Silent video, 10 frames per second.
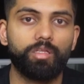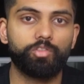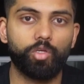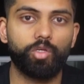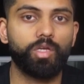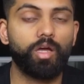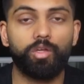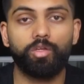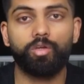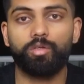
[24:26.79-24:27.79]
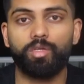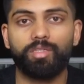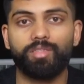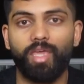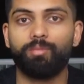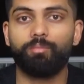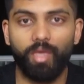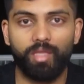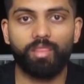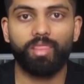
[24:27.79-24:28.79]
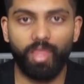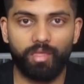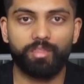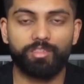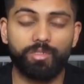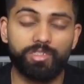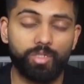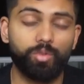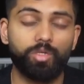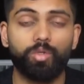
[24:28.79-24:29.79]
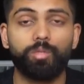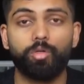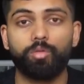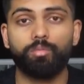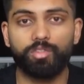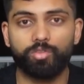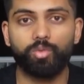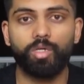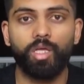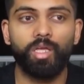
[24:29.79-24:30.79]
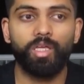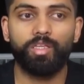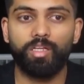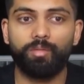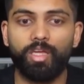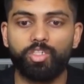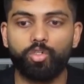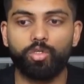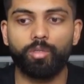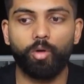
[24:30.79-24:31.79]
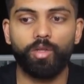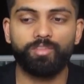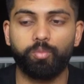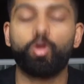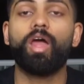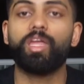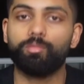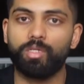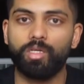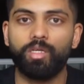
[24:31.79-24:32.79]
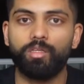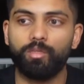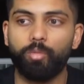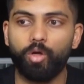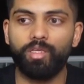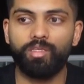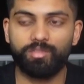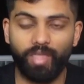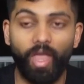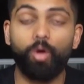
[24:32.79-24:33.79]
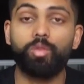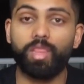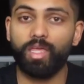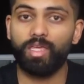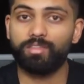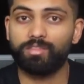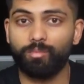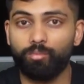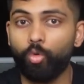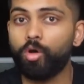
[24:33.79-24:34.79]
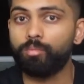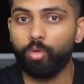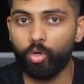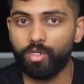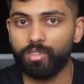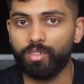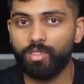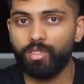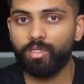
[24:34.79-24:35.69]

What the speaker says: So cardio is a big thing, especially when you want to put on muscle. You need to make sure your body's primed. Your body's health is more important.